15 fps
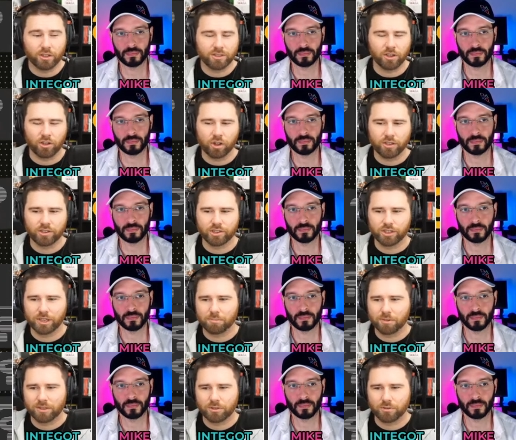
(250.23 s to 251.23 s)
Speaker 1: a lot to
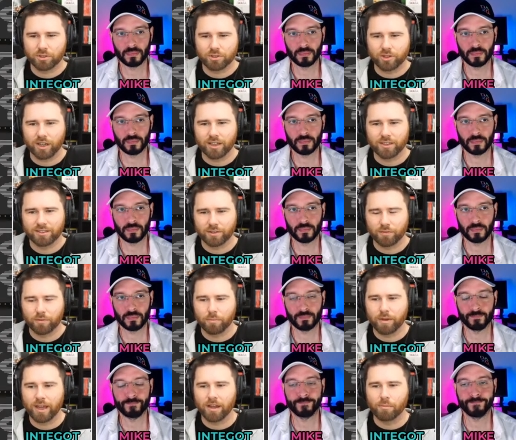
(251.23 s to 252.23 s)
ship this to Australia. So for
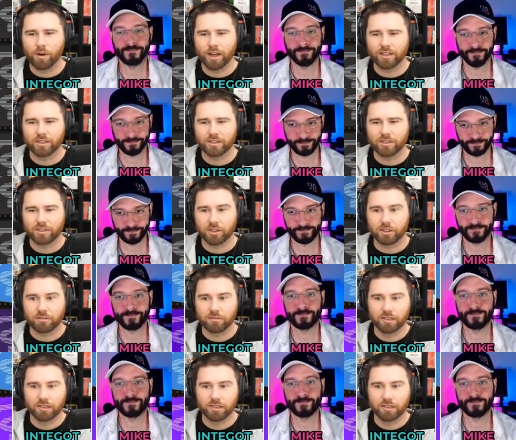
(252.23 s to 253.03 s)
me, mm-hmm. I might mm-hmm. just go,